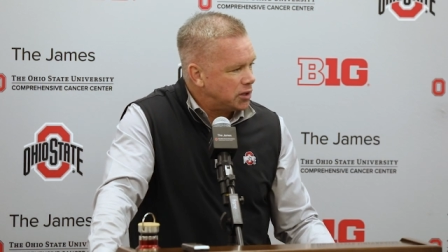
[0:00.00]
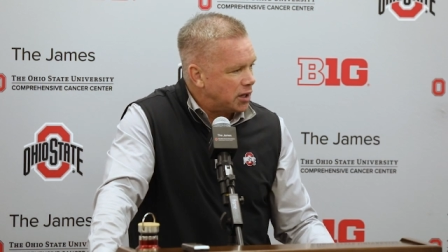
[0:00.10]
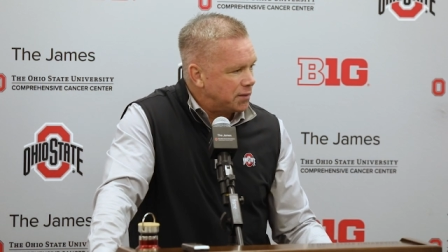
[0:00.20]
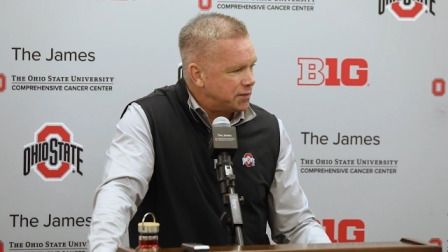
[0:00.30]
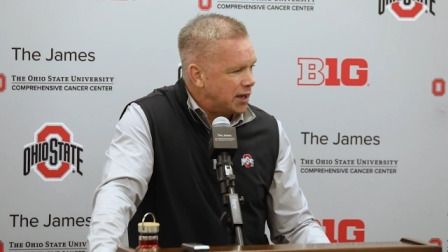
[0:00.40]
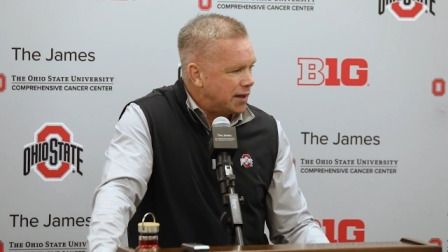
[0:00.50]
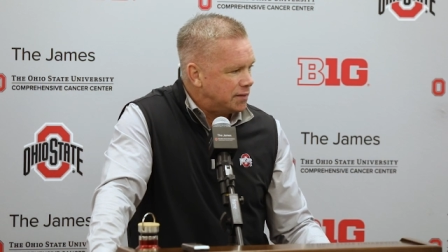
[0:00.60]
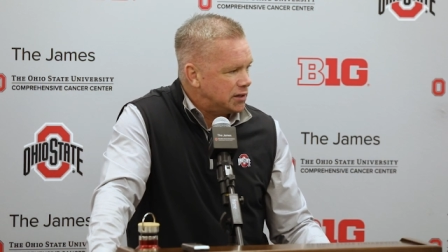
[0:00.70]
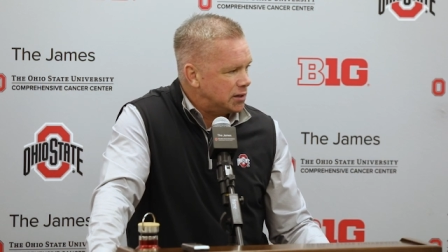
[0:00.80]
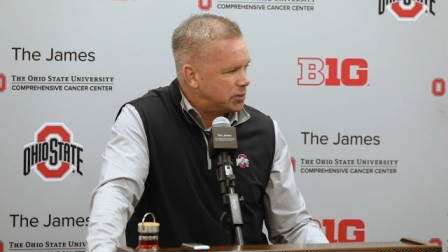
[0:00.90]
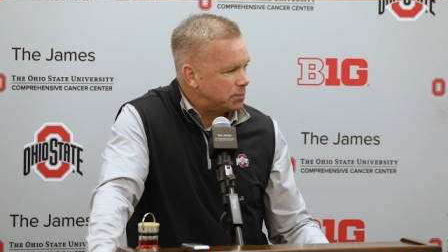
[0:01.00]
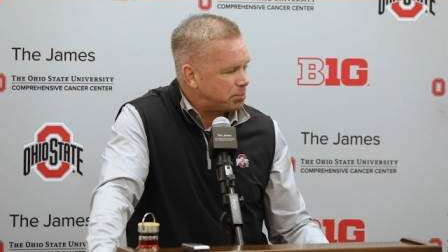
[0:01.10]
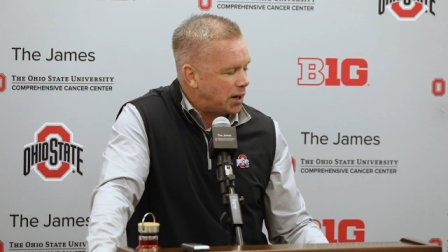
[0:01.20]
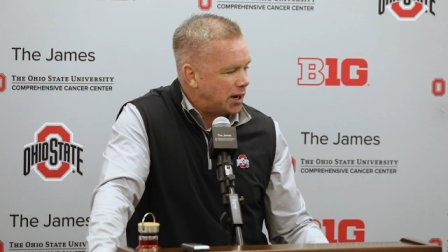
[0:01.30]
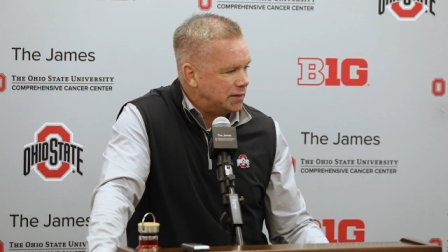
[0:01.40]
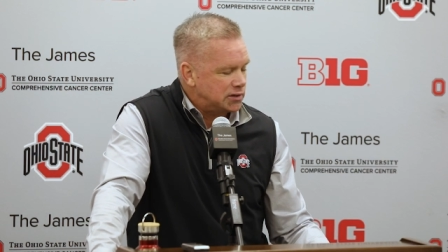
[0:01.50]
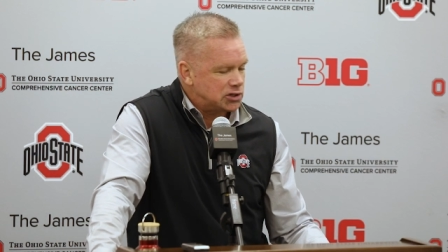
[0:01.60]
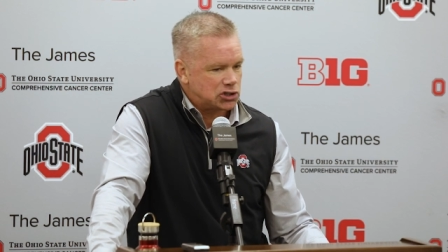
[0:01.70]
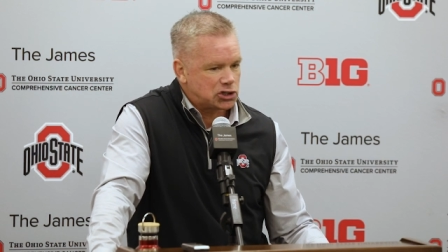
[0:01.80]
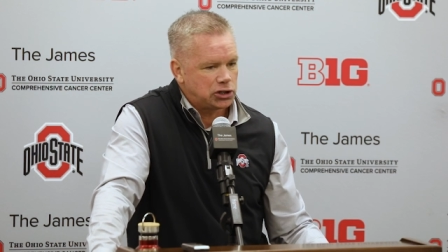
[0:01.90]
uh, the idea b behind
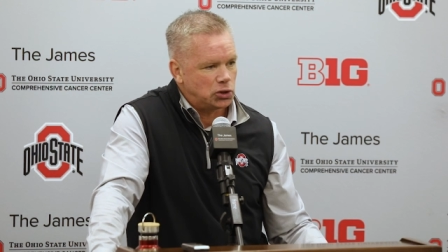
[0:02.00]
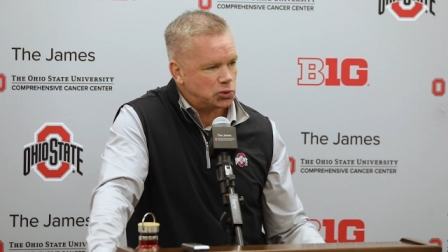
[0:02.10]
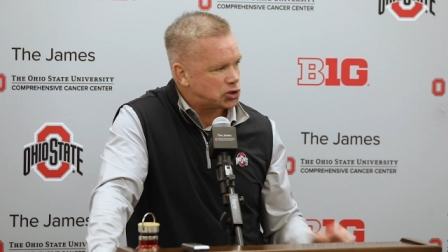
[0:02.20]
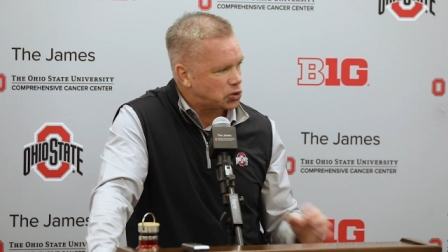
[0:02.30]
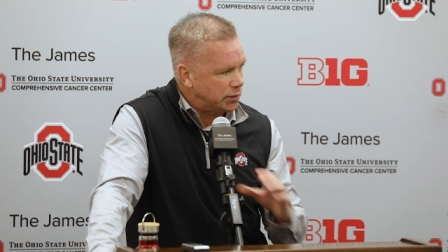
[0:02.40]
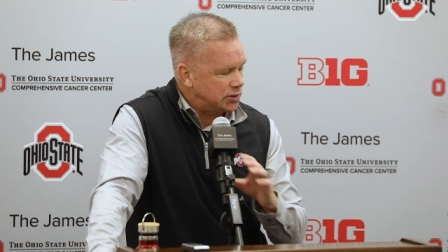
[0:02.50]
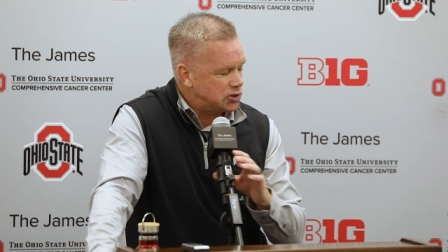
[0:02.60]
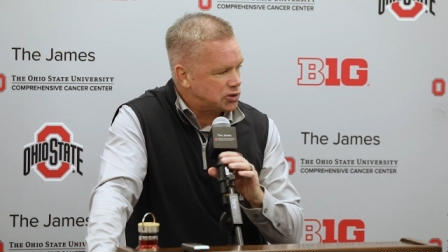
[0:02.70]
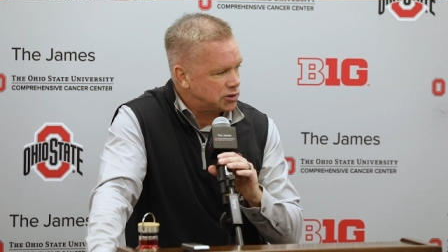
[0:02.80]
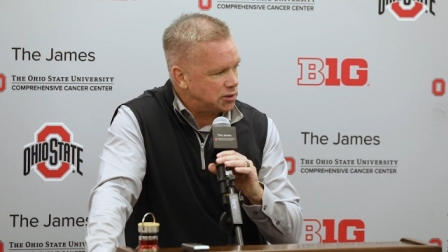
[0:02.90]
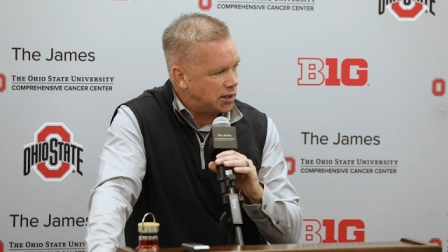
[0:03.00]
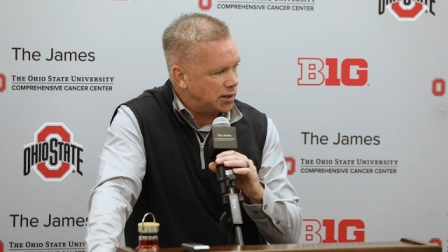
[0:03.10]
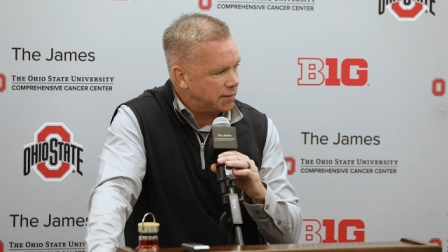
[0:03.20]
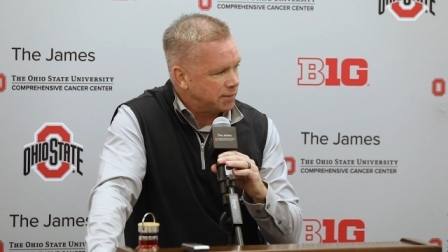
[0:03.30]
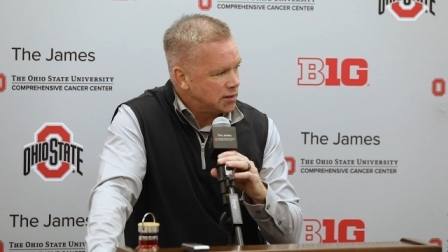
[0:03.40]
this is closed scrimmage, uh,